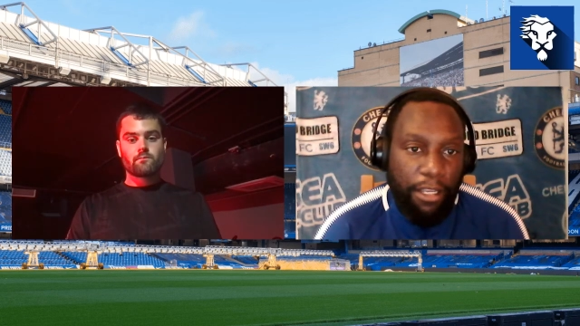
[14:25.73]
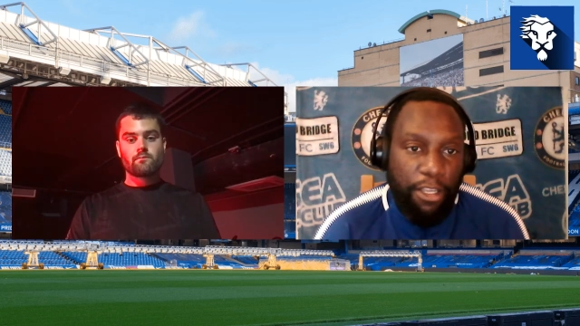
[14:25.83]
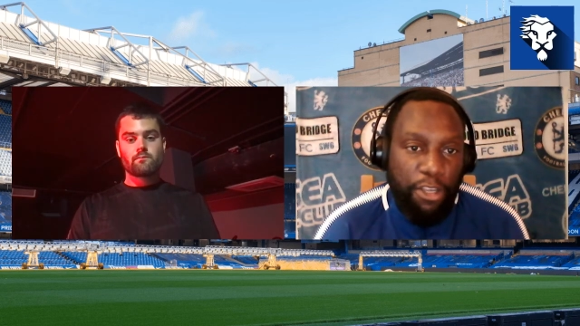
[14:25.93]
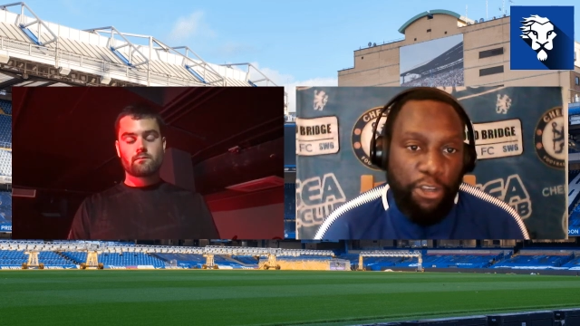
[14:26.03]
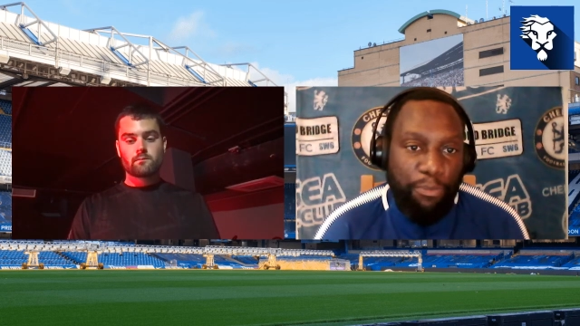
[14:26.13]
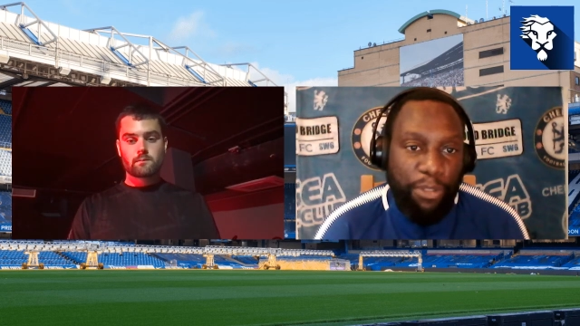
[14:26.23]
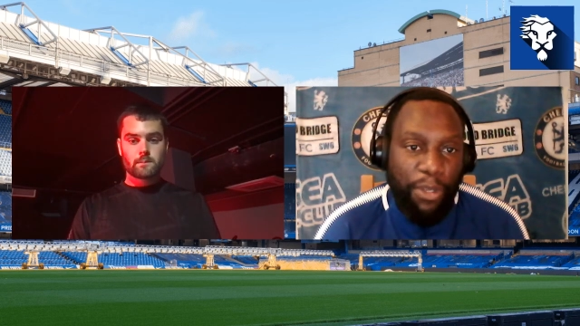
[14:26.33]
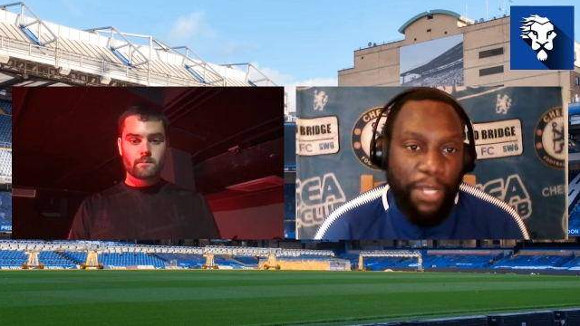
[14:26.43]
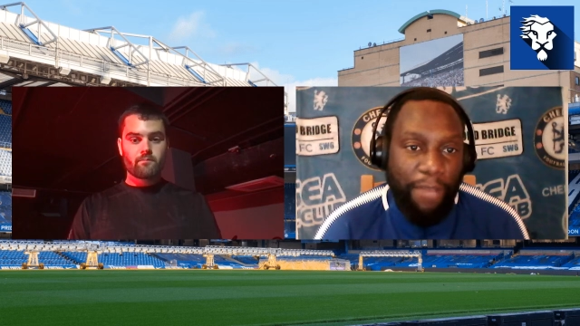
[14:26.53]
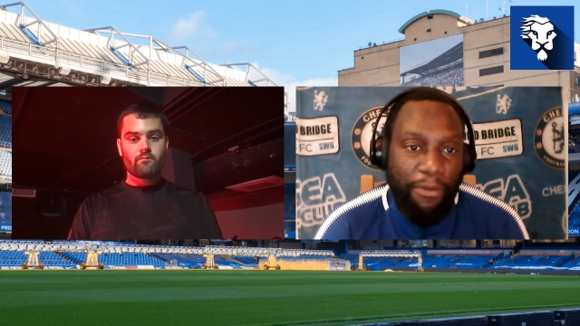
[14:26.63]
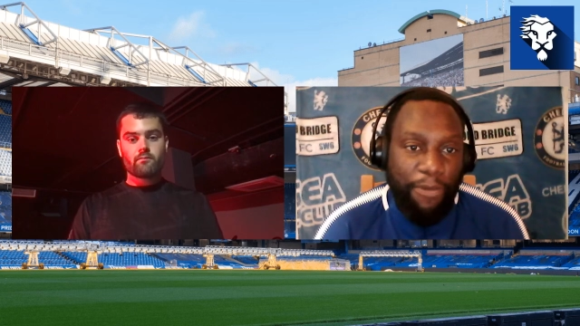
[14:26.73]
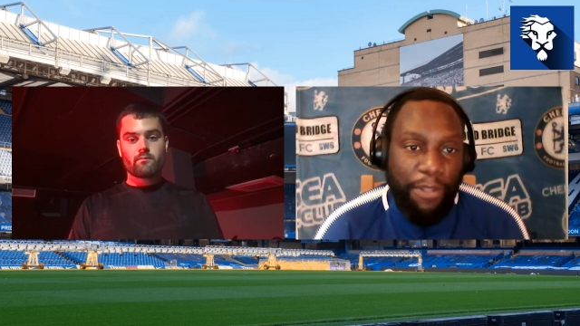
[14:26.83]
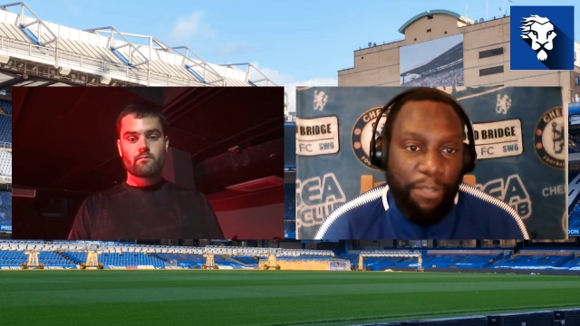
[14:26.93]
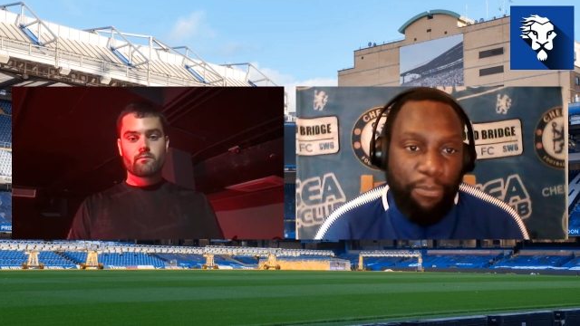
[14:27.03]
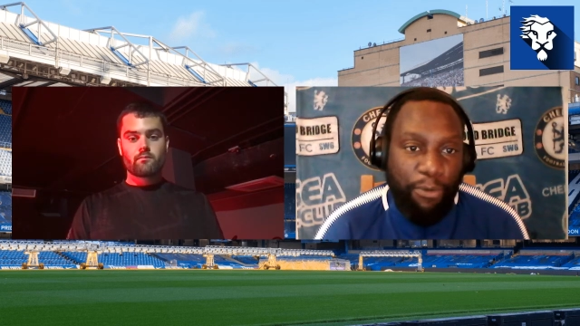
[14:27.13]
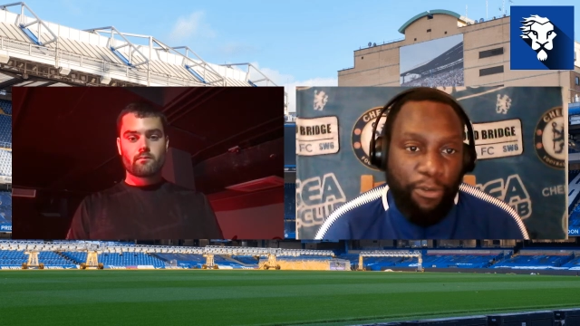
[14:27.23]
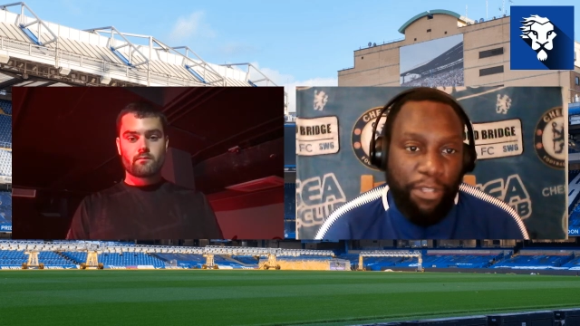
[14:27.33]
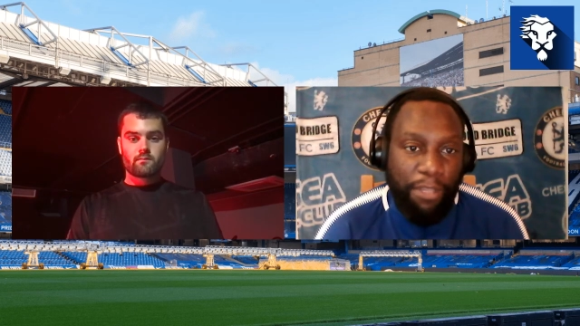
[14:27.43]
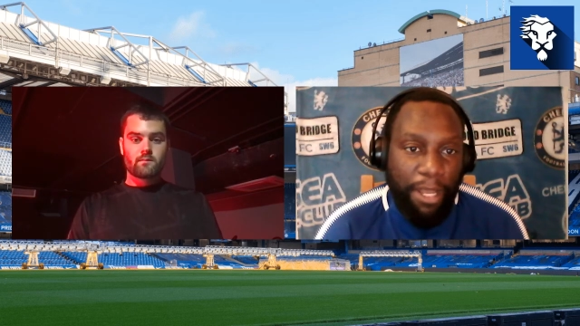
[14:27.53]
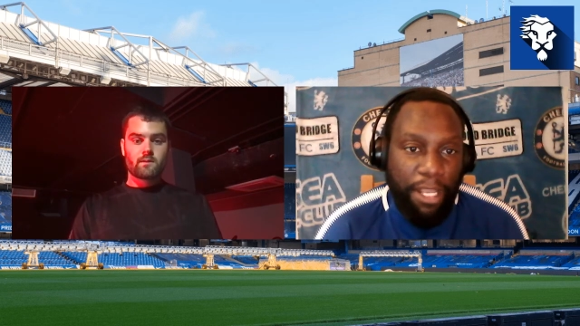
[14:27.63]
Speaker 1: You should be doing everything to prove
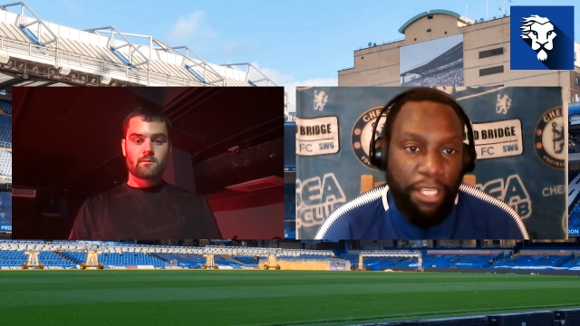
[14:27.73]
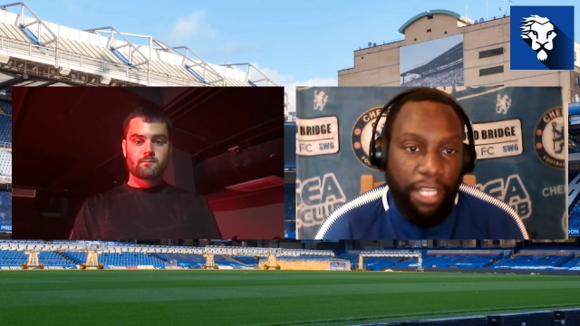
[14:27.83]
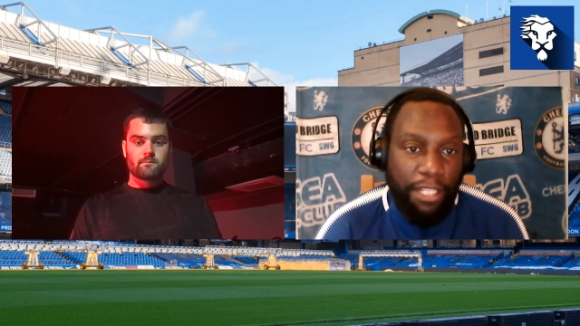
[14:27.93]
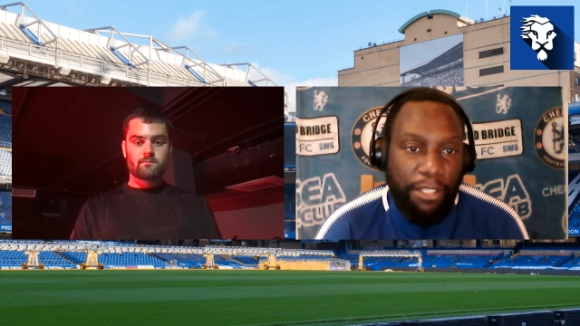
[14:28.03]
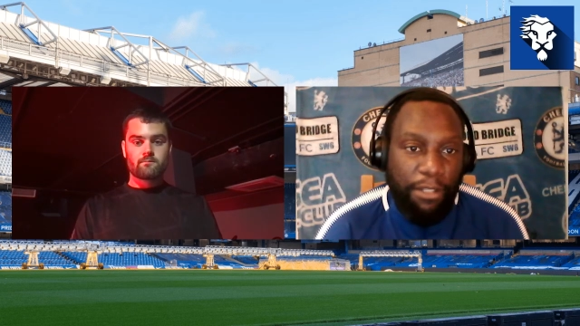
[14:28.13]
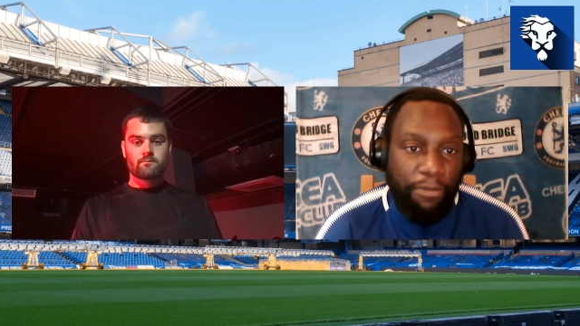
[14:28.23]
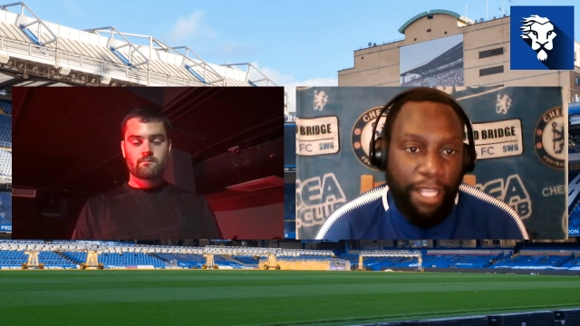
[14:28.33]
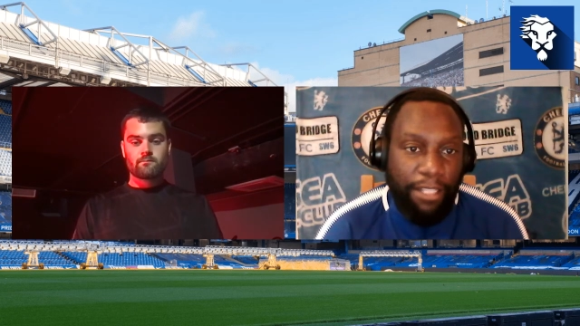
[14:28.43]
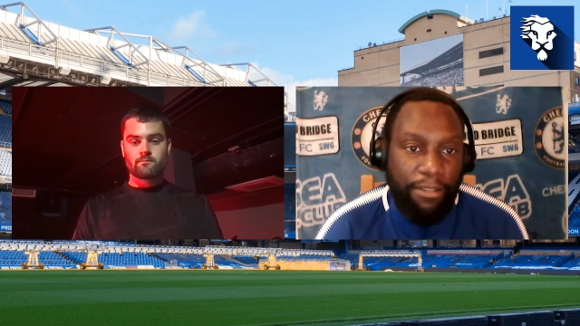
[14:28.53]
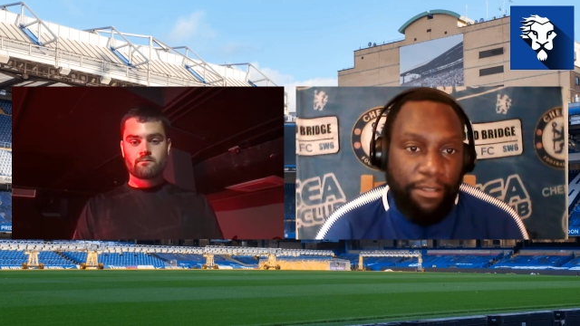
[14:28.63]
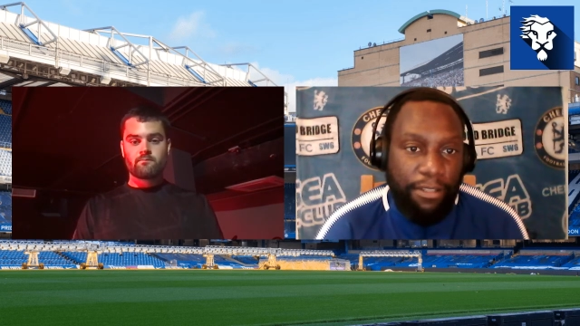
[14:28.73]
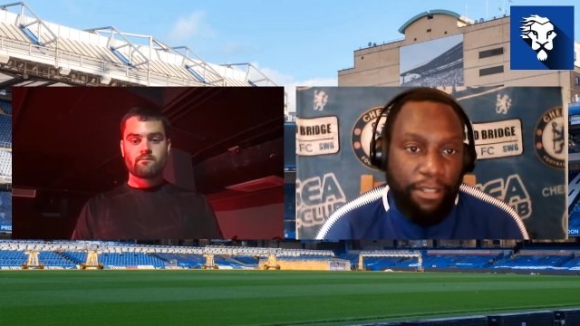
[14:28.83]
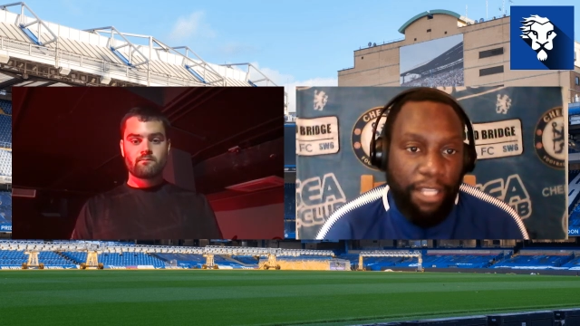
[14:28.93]
to the manager, to the fans,